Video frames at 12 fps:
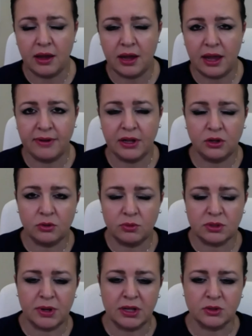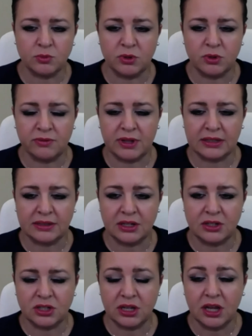i have had good response with flex
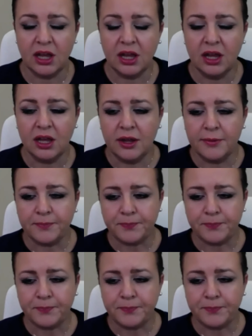hd